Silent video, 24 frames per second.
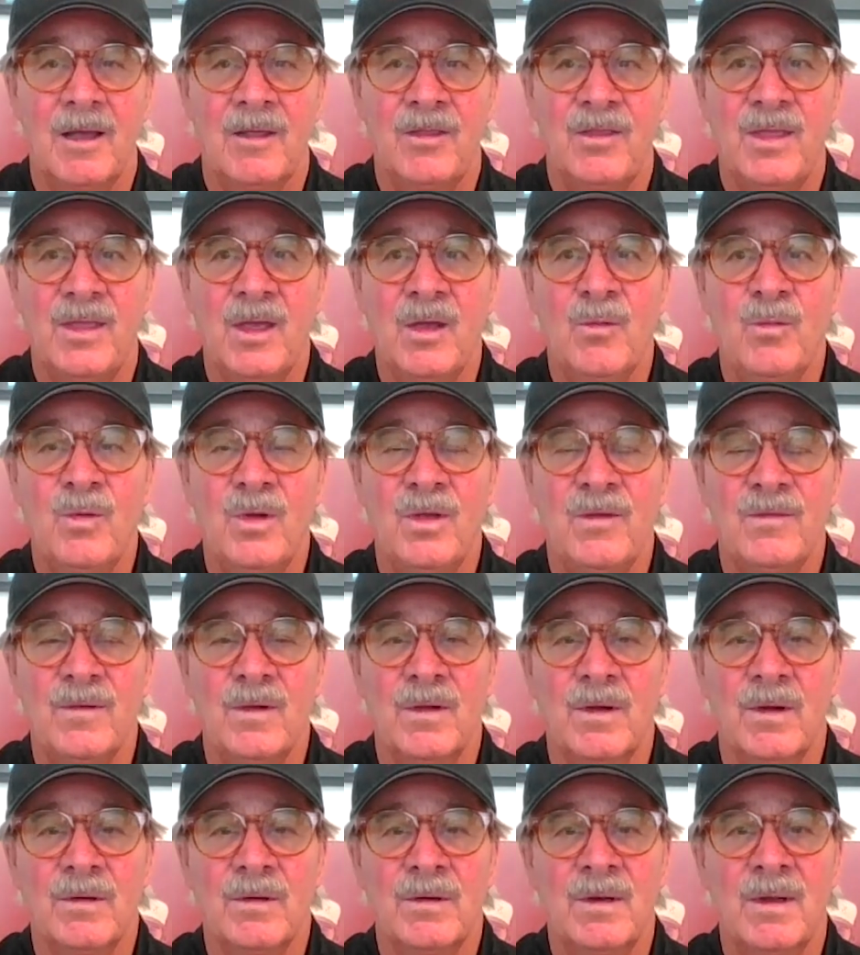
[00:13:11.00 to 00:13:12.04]
I think we've
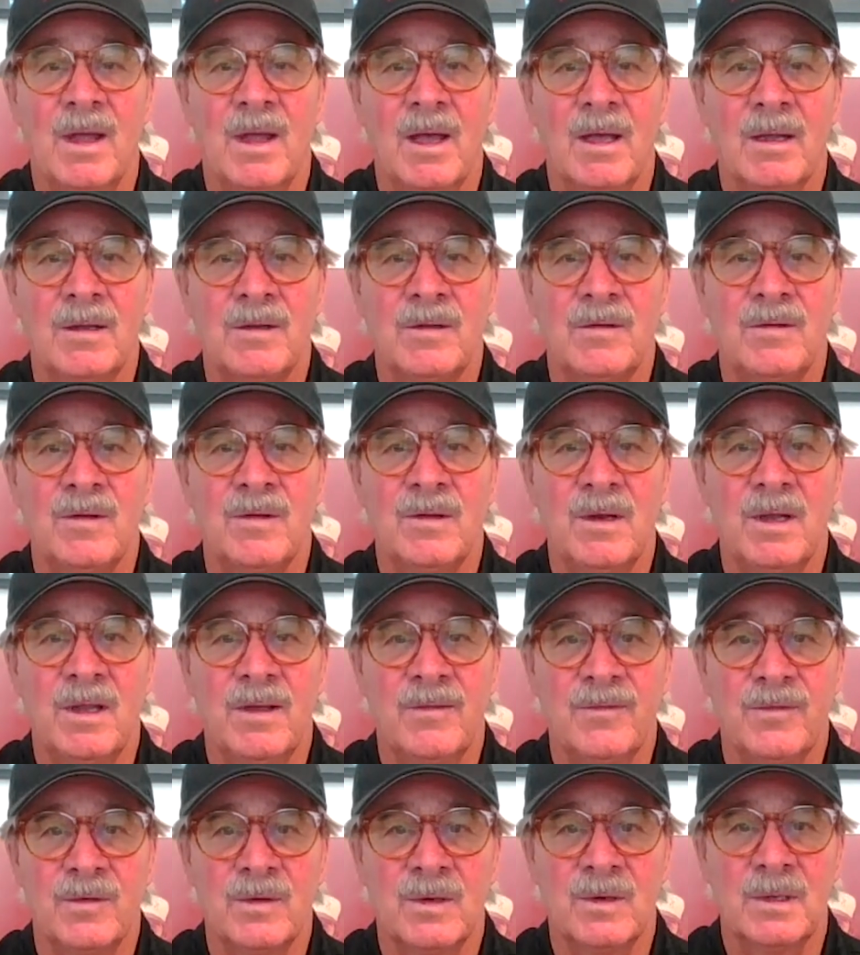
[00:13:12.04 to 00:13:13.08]
learned how to
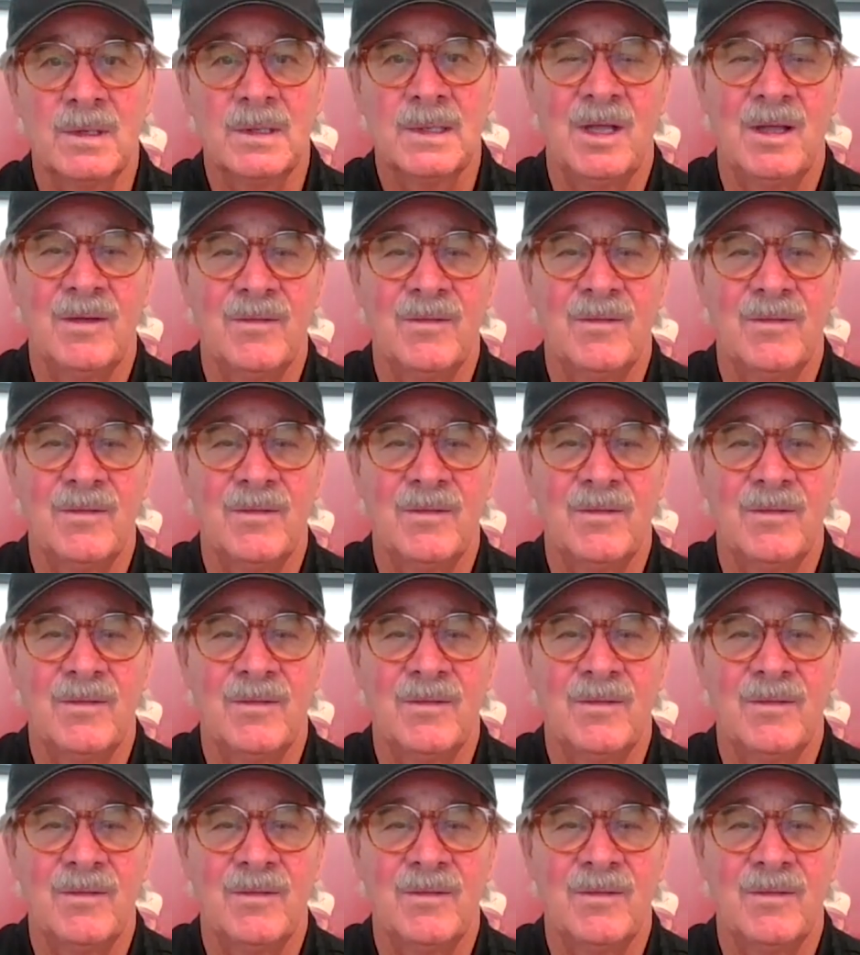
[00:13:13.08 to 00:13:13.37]
deliver.